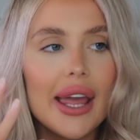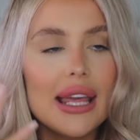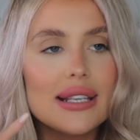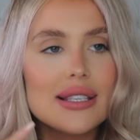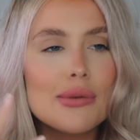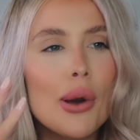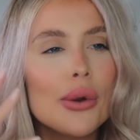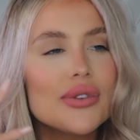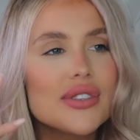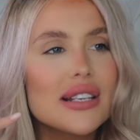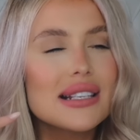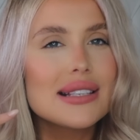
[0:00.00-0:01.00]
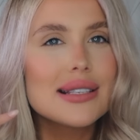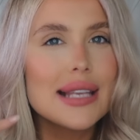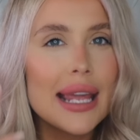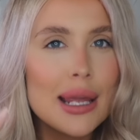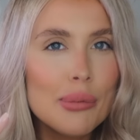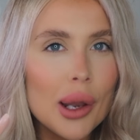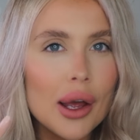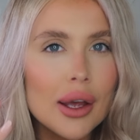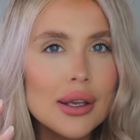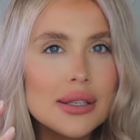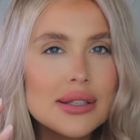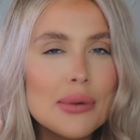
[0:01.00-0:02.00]
it's the most
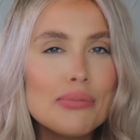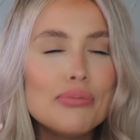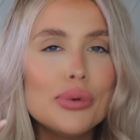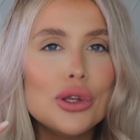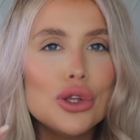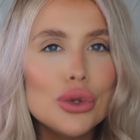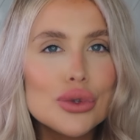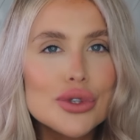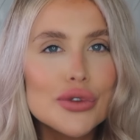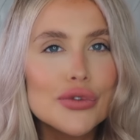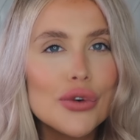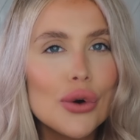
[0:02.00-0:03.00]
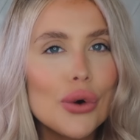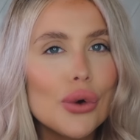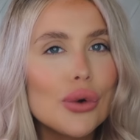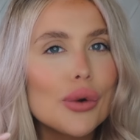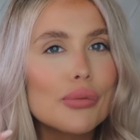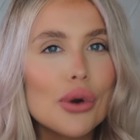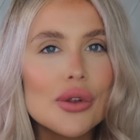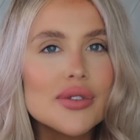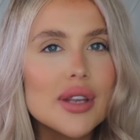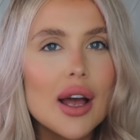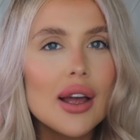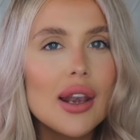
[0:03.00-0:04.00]
seamless, beautiful
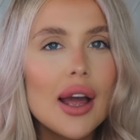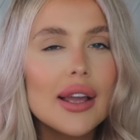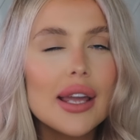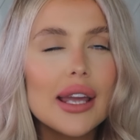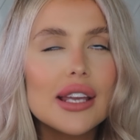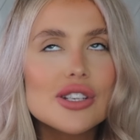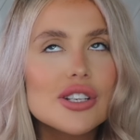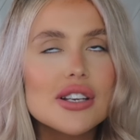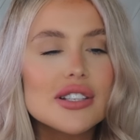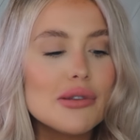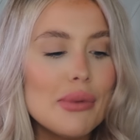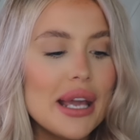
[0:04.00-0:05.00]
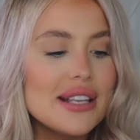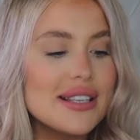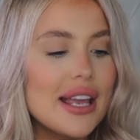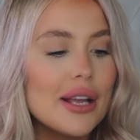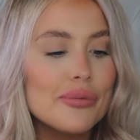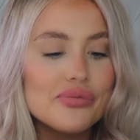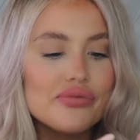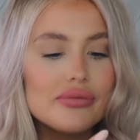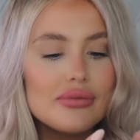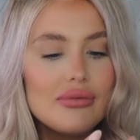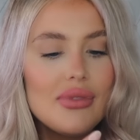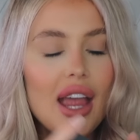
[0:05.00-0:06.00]
bronzer. Like, it's just amazing.
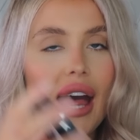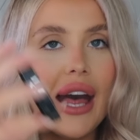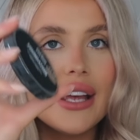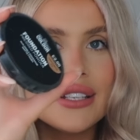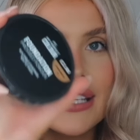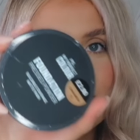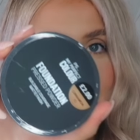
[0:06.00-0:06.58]
And